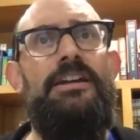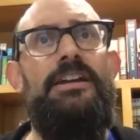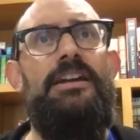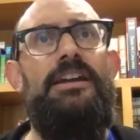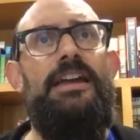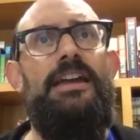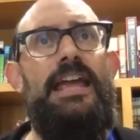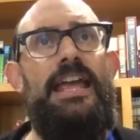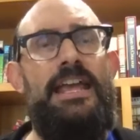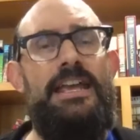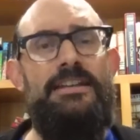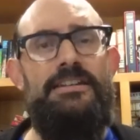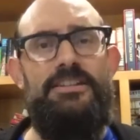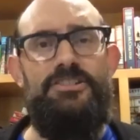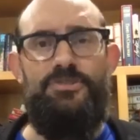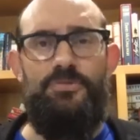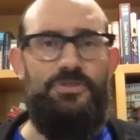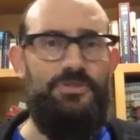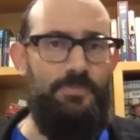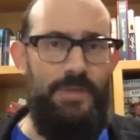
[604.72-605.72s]
And
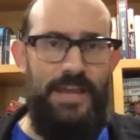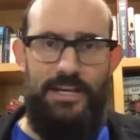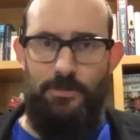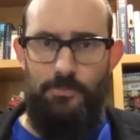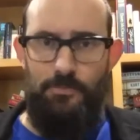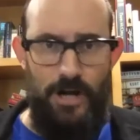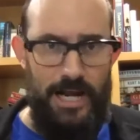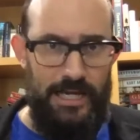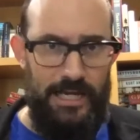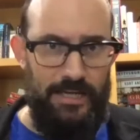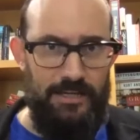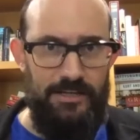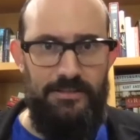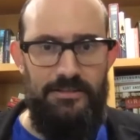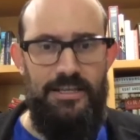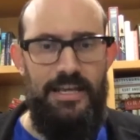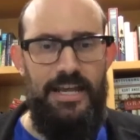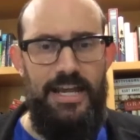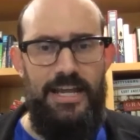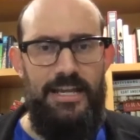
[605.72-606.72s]
this was make or break.
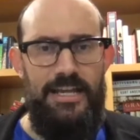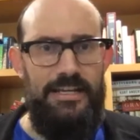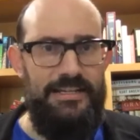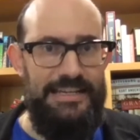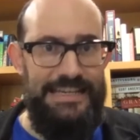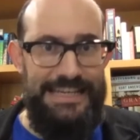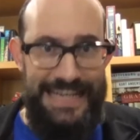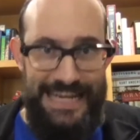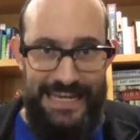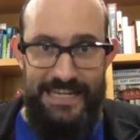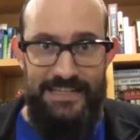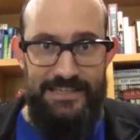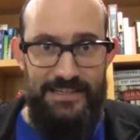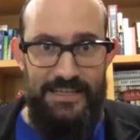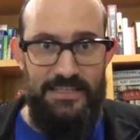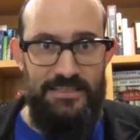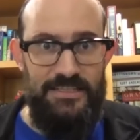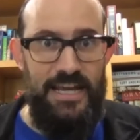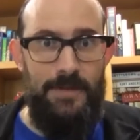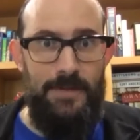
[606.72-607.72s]
They needed
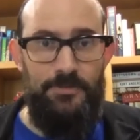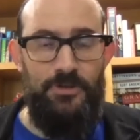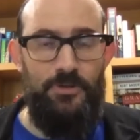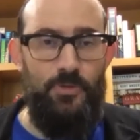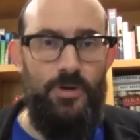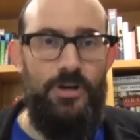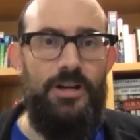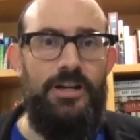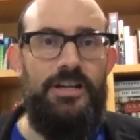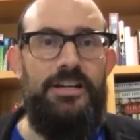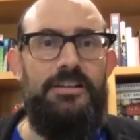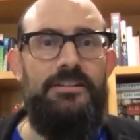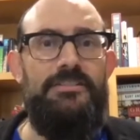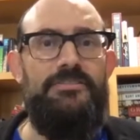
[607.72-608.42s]
this app to work.